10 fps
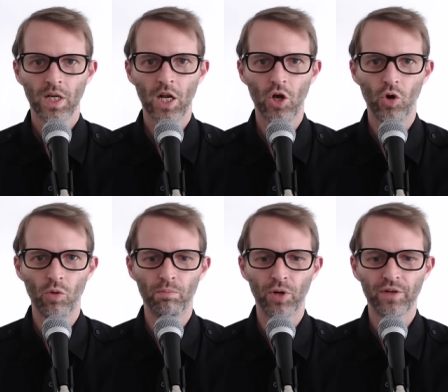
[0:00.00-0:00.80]
Hello,
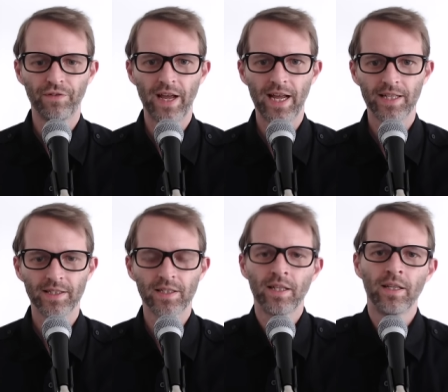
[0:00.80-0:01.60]
book
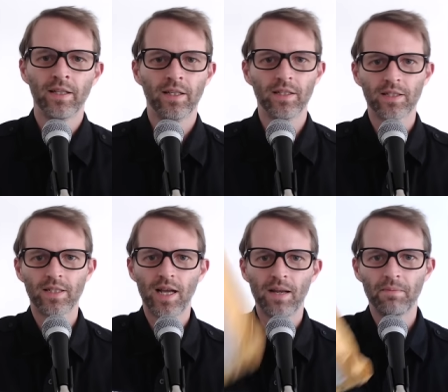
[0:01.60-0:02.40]
fans. It is
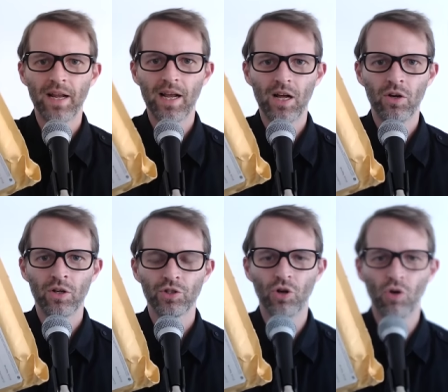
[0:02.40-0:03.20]
time now
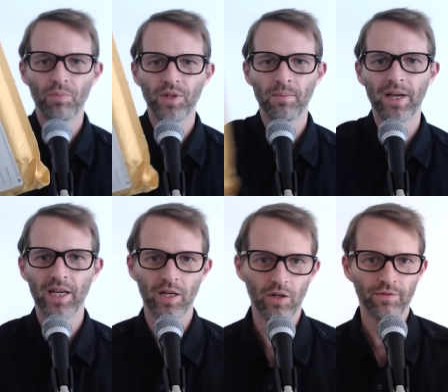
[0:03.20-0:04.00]
to open the
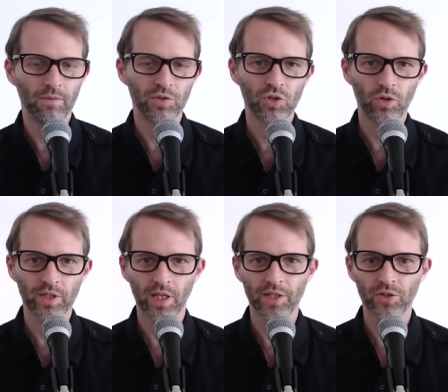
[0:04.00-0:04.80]
mail from Sword
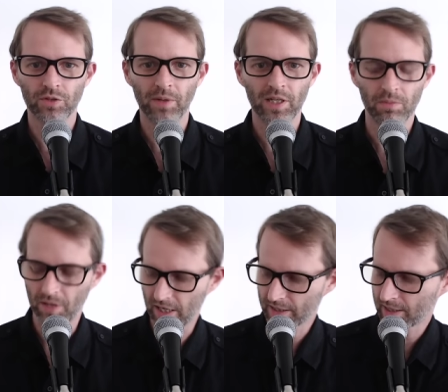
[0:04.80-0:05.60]
and Laser's
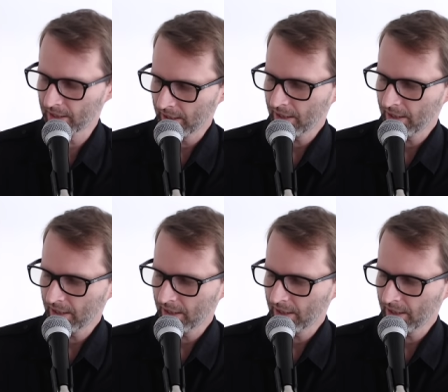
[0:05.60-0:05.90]
mailbox.